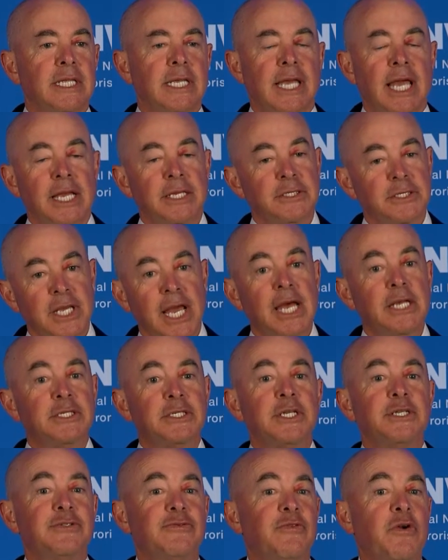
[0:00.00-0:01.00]
case.
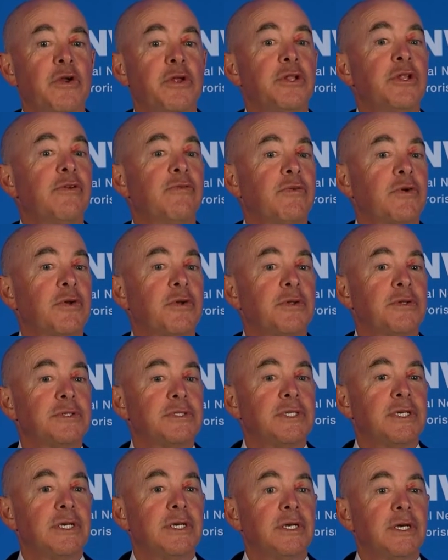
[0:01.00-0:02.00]
Yes, it's very
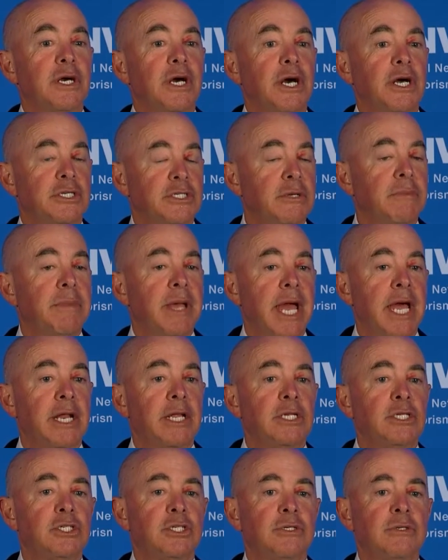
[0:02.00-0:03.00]
difficult to
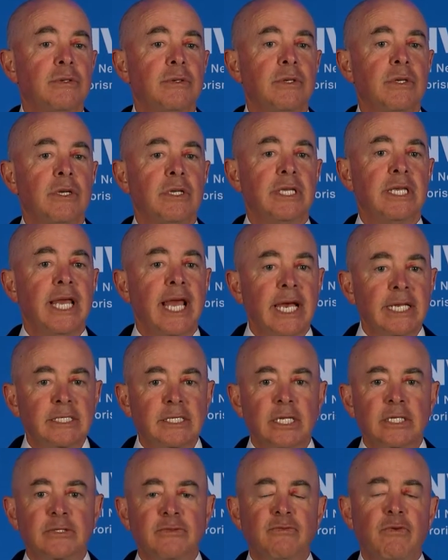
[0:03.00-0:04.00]
manage.
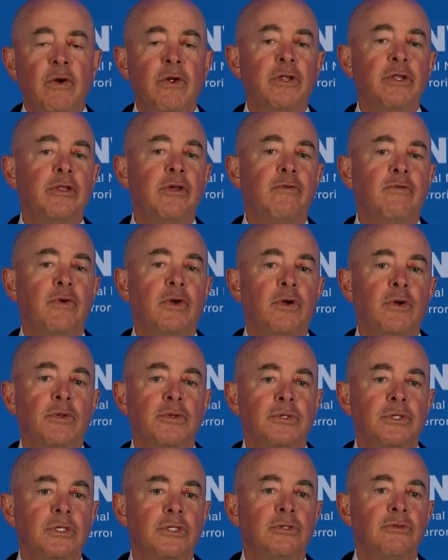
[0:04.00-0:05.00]
Yes, it's very
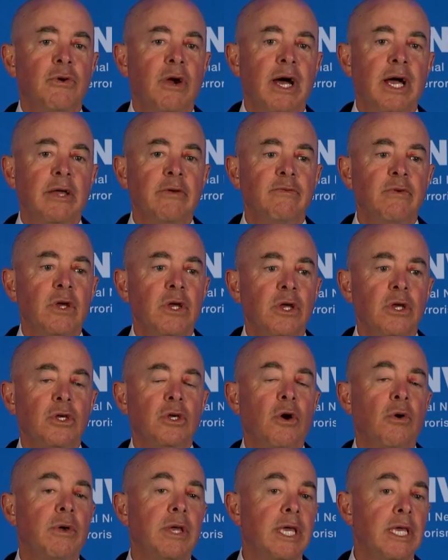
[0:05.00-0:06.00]
difficult to drive
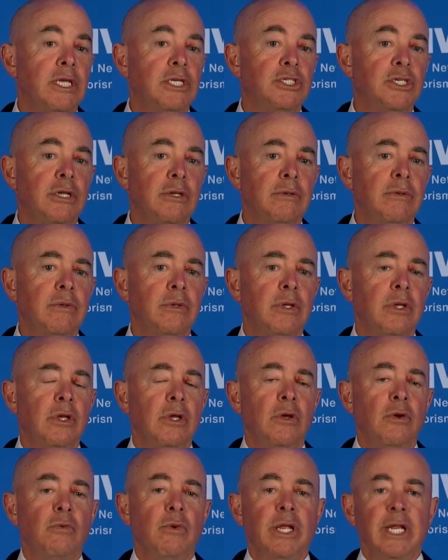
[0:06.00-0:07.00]
cohesion
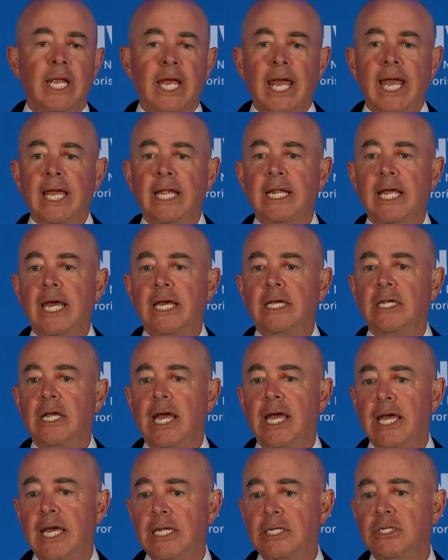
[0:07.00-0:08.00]
when
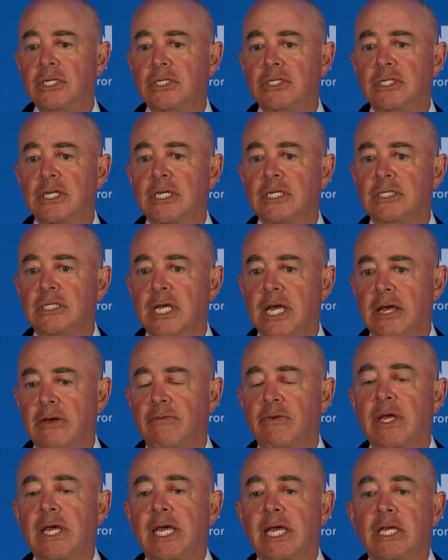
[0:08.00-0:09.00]
8 agencies
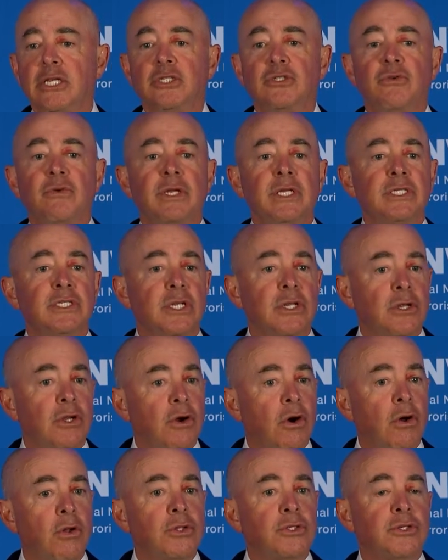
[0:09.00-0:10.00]
have histories and
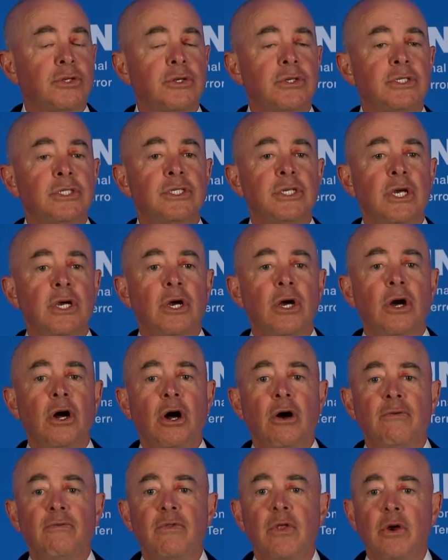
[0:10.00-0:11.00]
cultures
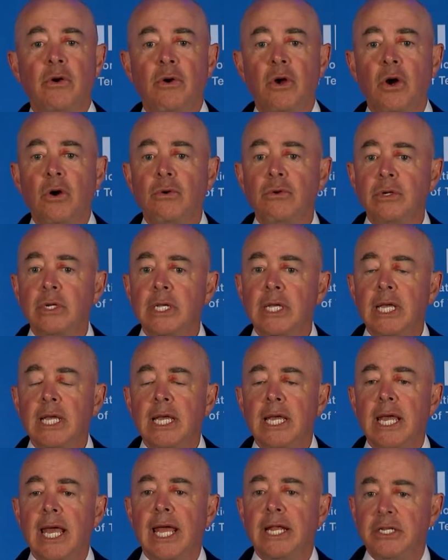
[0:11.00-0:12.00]
of their own
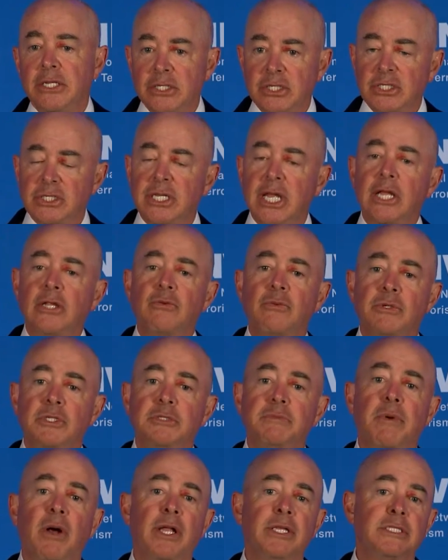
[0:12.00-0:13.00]
and distinct
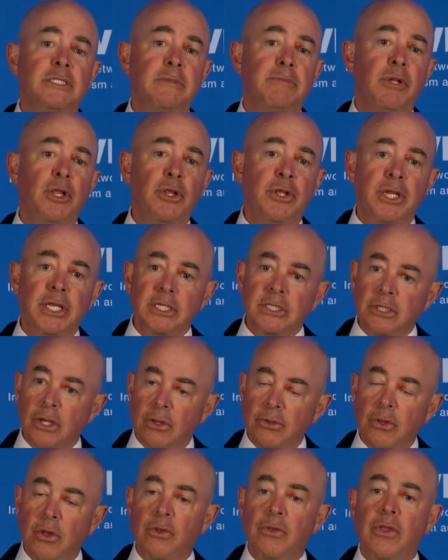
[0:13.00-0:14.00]
responsibilities,
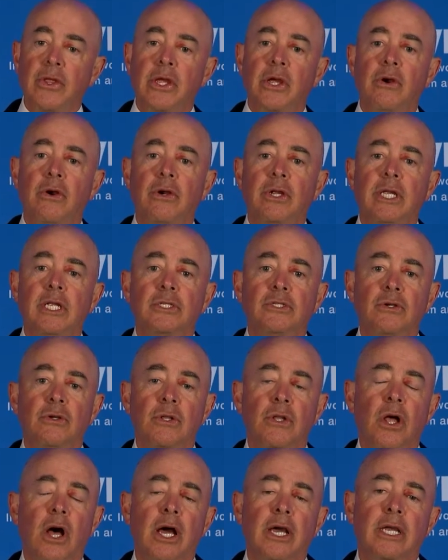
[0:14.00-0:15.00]
although they are
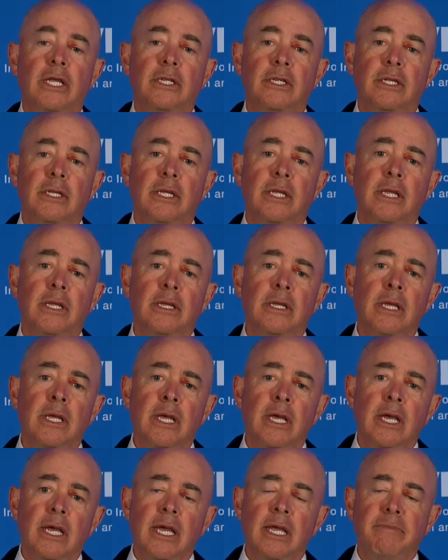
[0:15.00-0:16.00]
interlocking
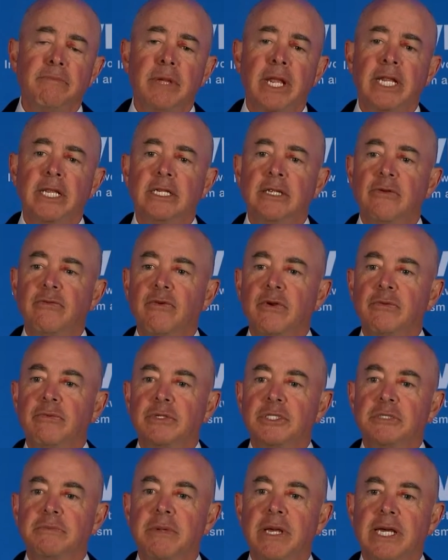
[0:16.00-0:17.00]
in many different
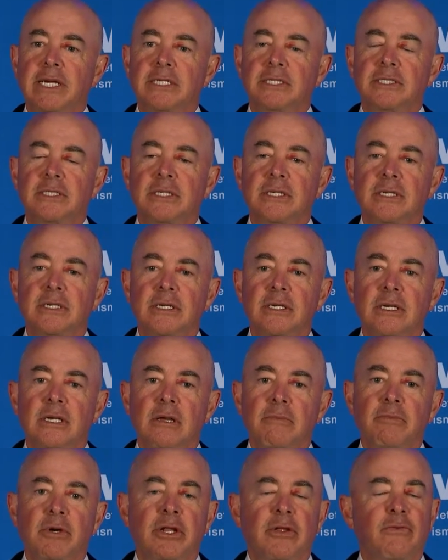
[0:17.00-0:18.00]
respects.
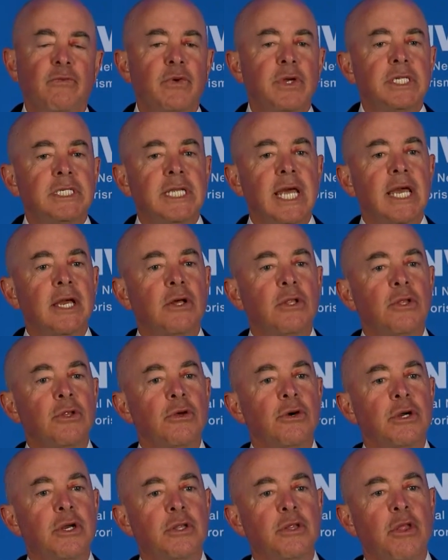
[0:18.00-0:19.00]
But if we take a
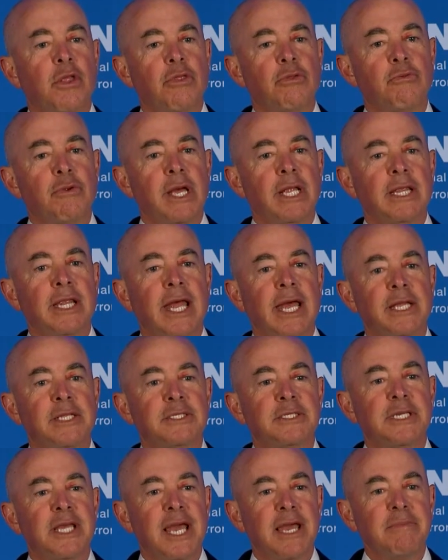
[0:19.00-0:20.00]
look at the threat
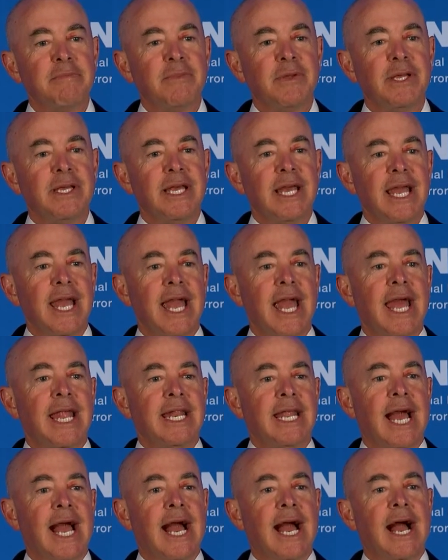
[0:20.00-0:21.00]
landscape
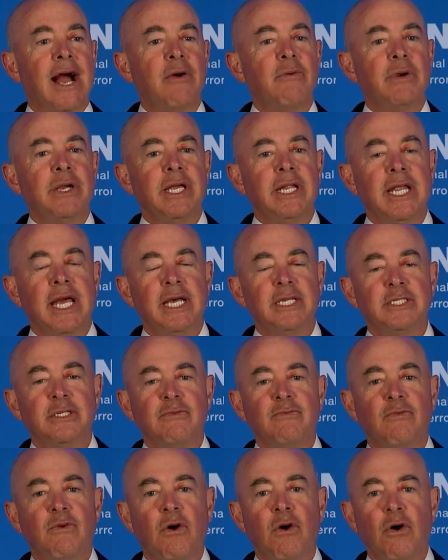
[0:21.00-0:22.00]
and how it has
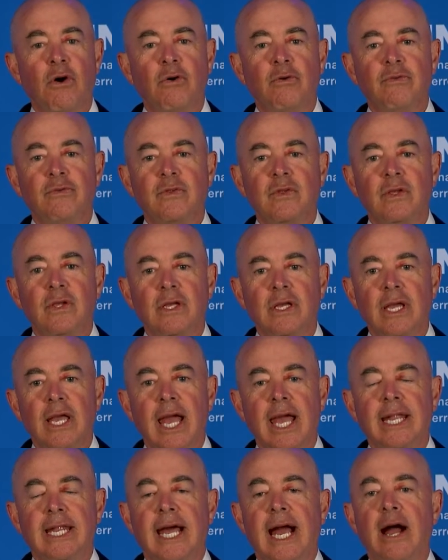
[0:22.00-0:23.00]
evolved
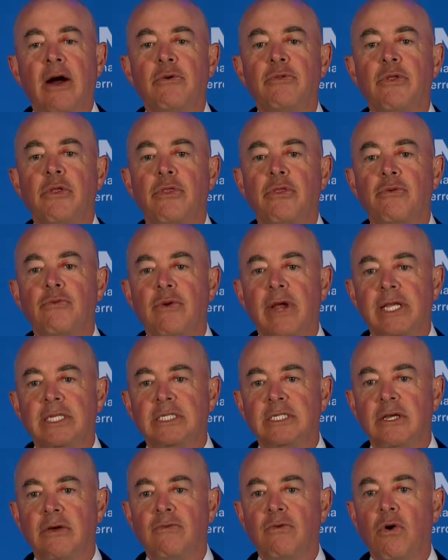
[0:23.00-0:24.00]
and how the
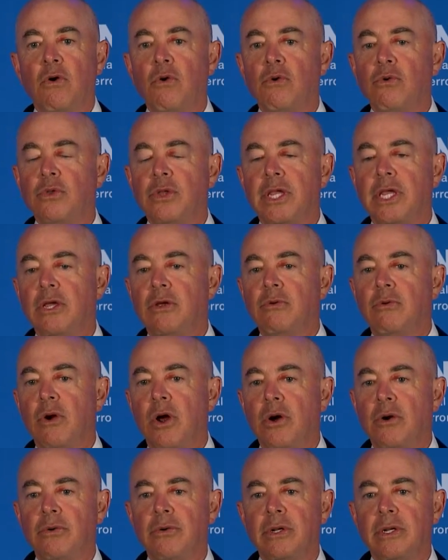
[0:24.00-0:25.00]
threats have only
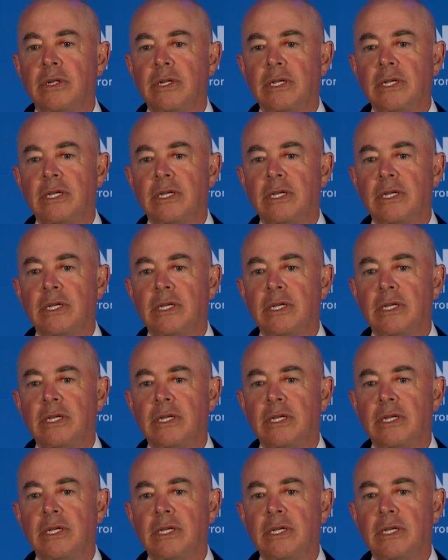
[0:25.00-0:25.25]
grown,